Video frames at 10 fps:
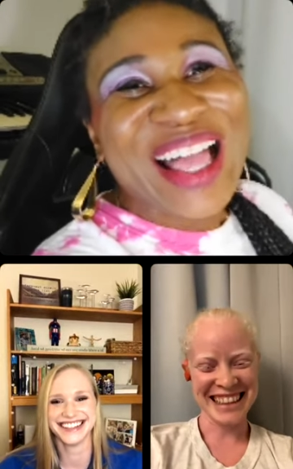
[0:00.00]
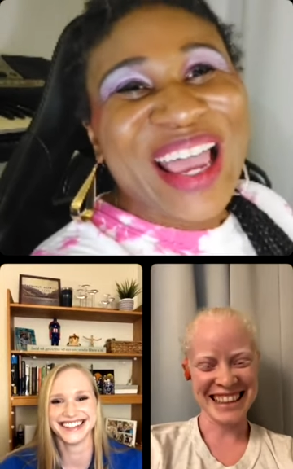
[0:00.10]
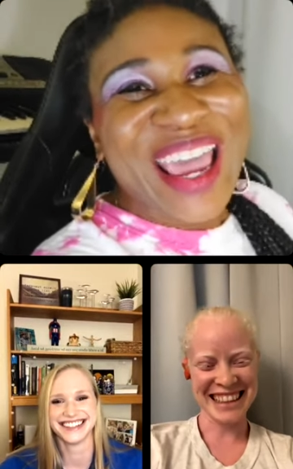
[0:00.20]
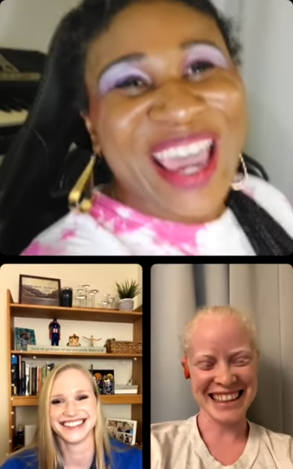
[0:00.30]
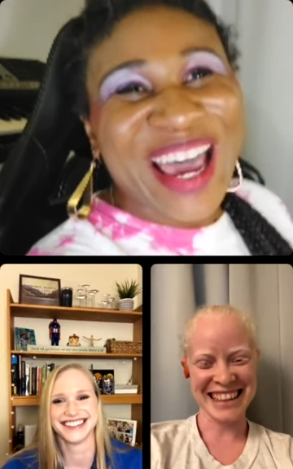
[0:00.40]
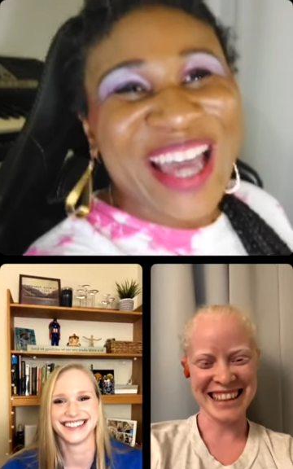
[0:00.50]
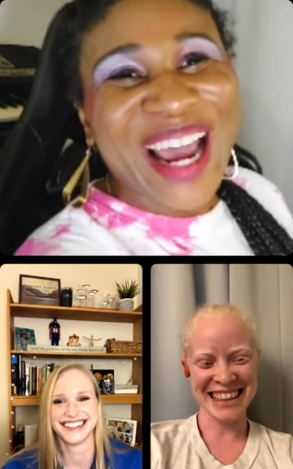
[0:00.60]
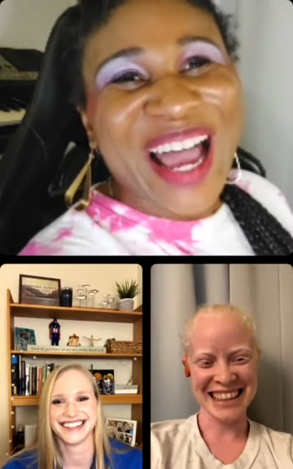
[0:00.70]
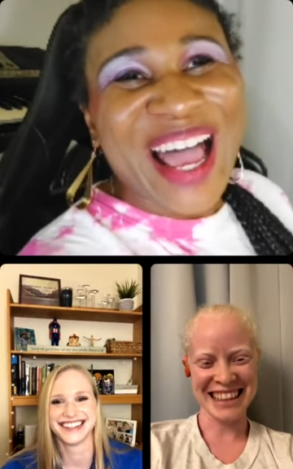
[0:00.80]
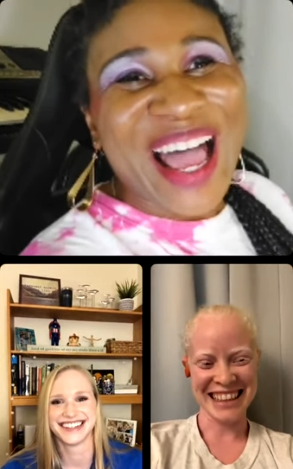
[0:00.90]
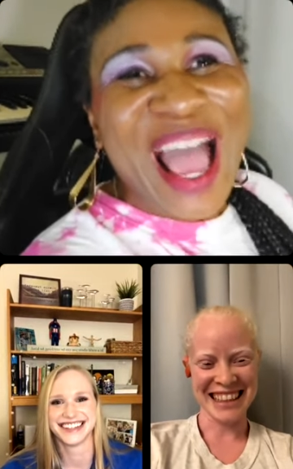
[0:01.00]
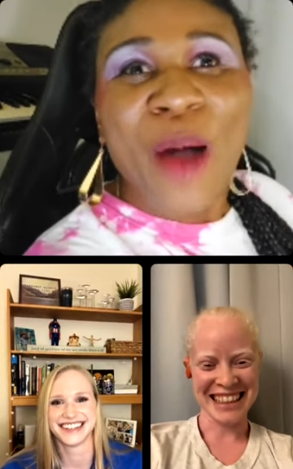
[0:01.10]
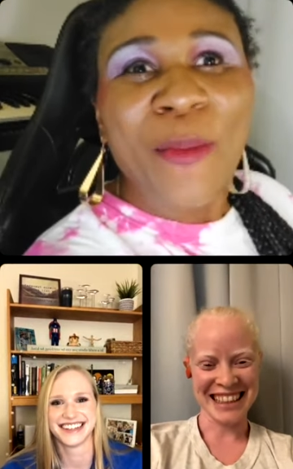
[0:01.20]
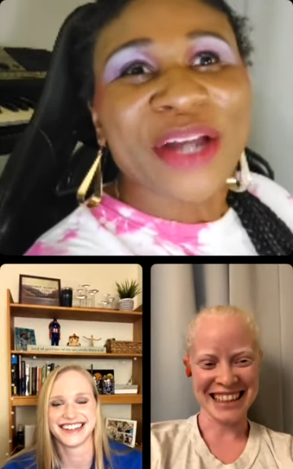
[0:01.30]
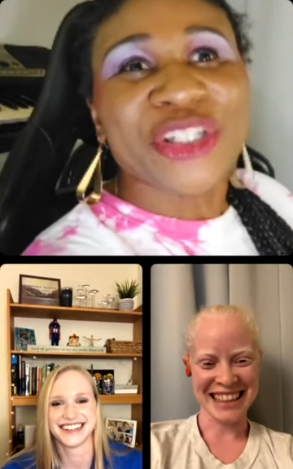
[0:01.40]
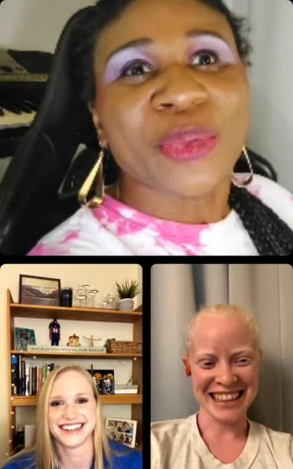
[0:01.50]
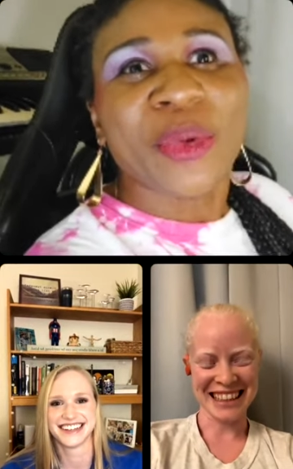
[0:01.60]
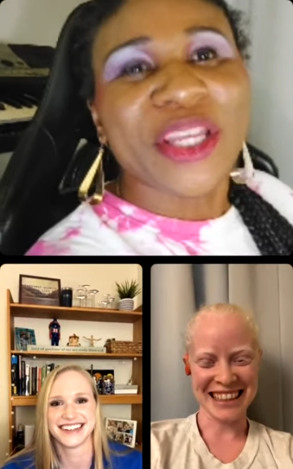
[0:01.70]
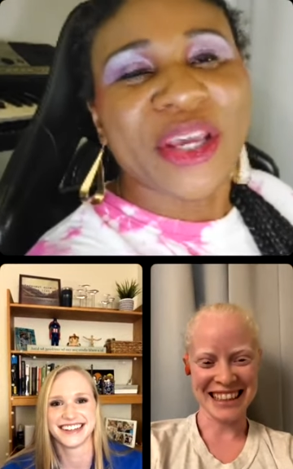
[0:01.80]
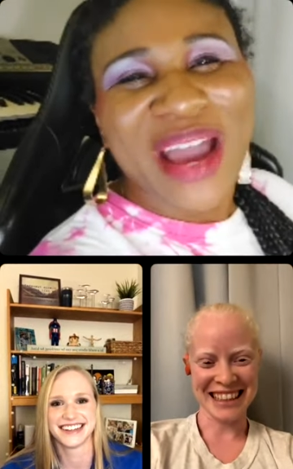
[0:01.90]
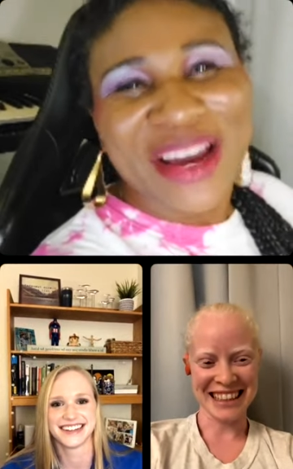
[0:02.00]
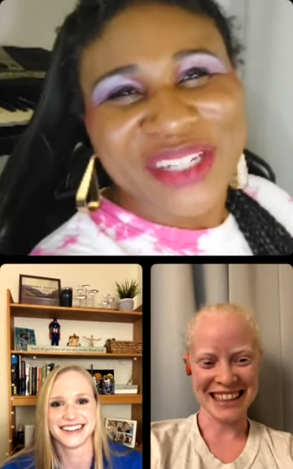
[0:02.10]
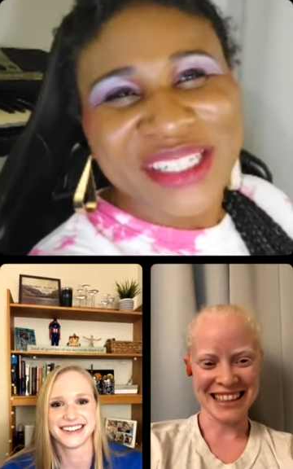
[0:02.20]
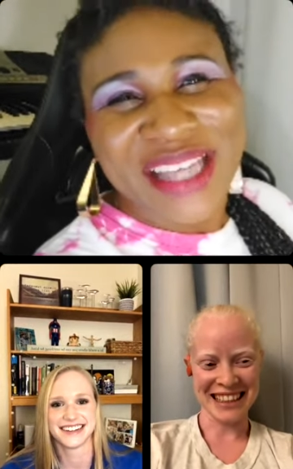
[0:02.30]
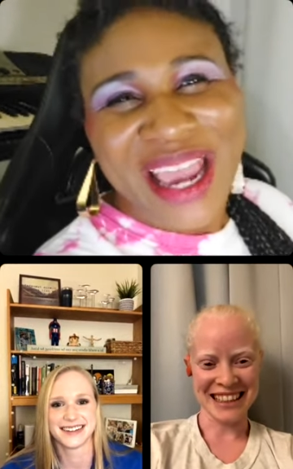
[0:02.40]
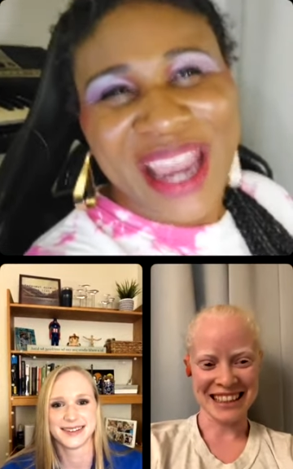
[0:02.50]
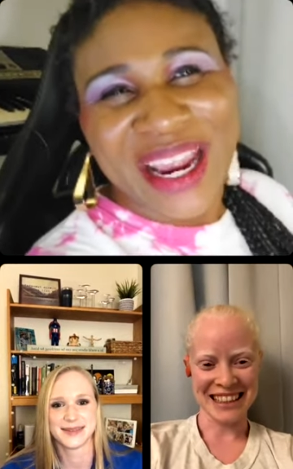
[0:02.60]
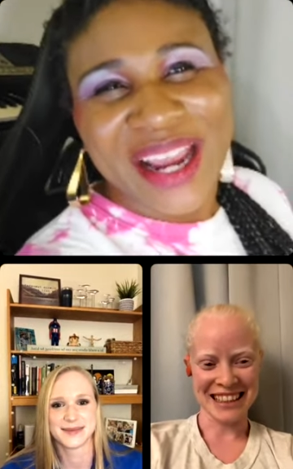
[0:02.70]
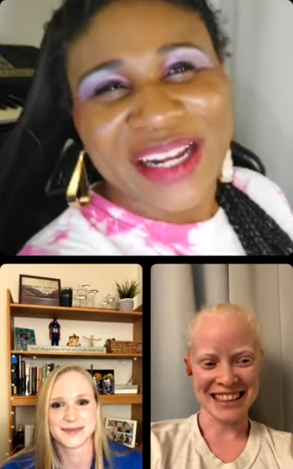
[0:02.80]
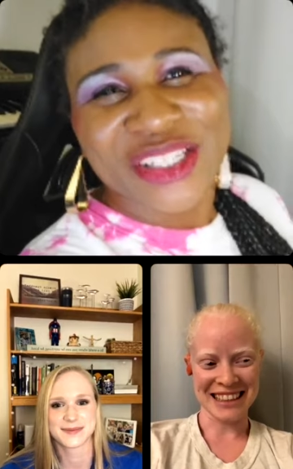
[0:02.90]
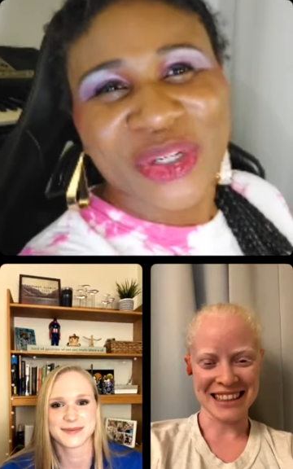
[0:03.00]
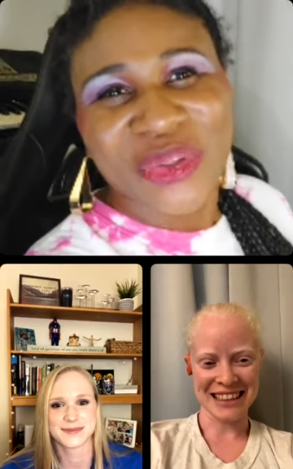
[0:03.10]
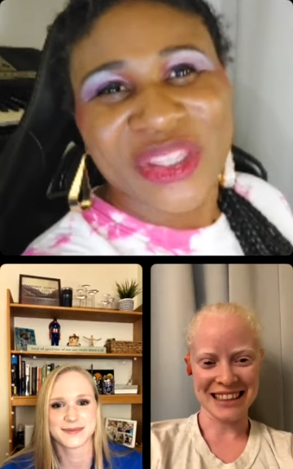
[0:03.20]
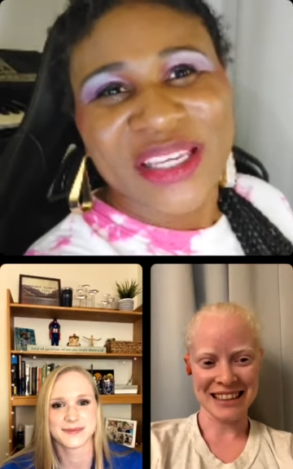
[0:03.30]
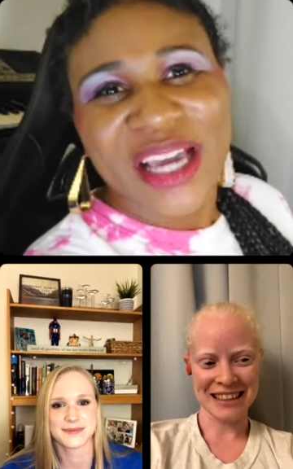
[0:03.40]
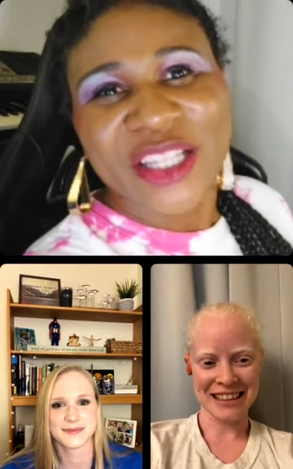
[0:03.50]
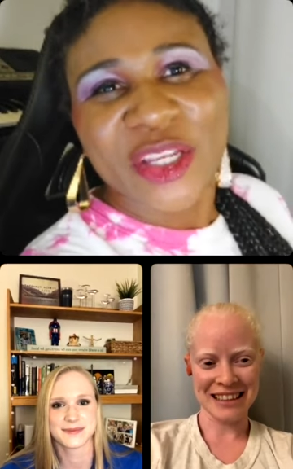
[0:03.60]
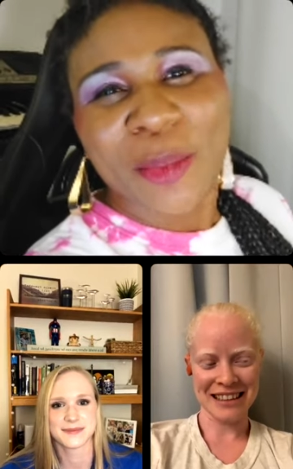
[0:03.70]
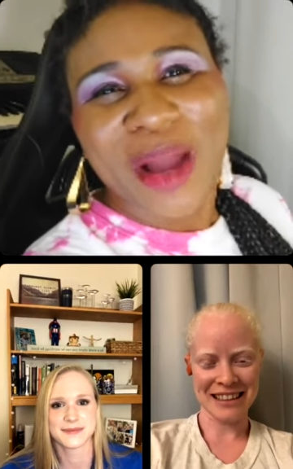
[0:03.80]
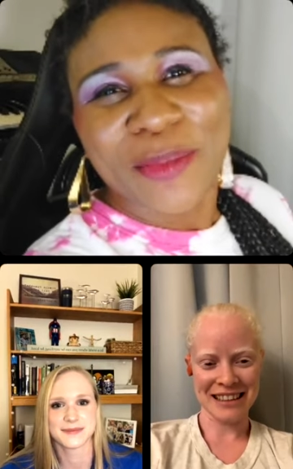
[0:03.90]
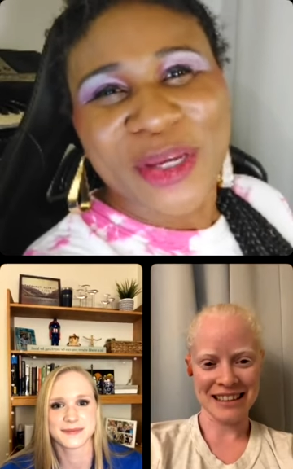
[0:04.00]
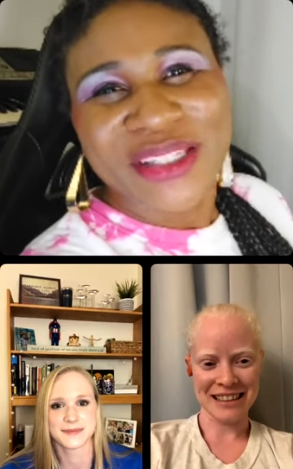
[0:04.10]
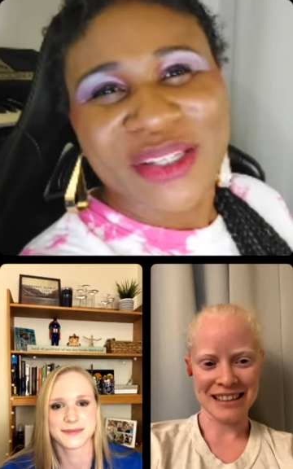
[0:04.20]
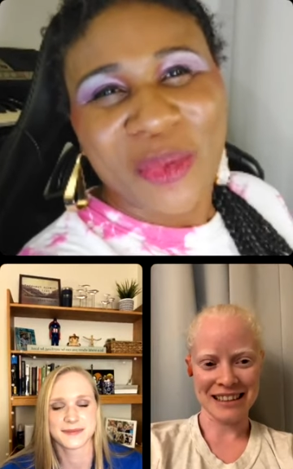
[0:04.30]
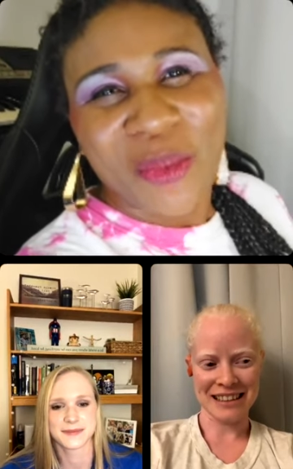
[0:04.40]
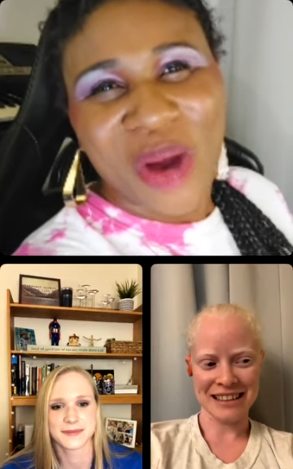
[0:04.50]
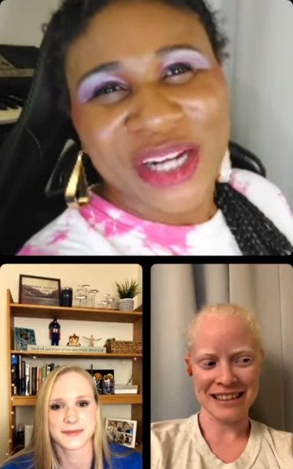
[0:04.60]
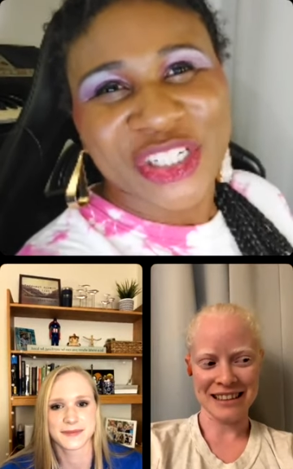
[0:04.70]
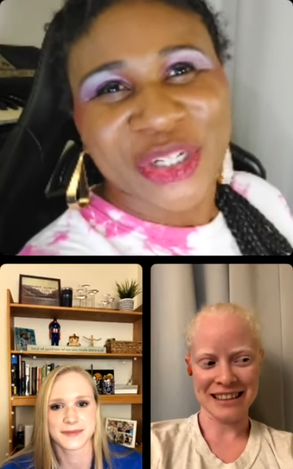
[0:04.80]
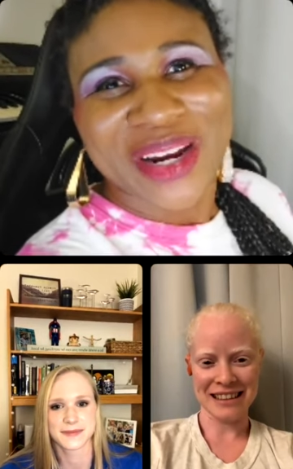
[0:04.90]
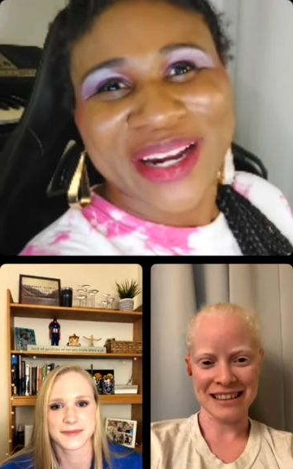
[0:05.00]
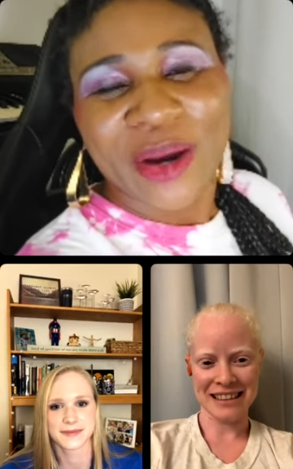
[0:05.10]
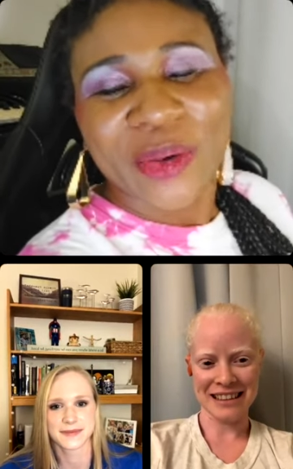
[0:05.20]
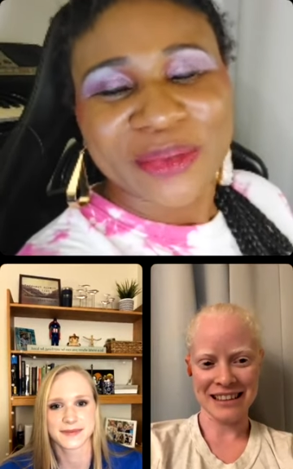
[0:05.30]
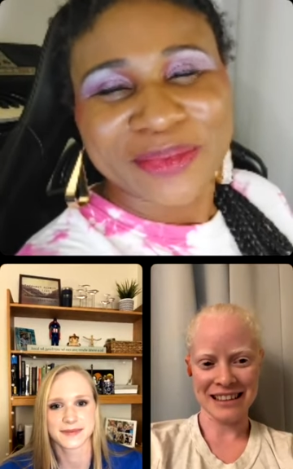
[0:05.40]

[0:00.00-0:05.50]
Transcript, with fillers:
Speaker 1: Hannah, how about you? What do you have to say to the young little mamas watching you right now?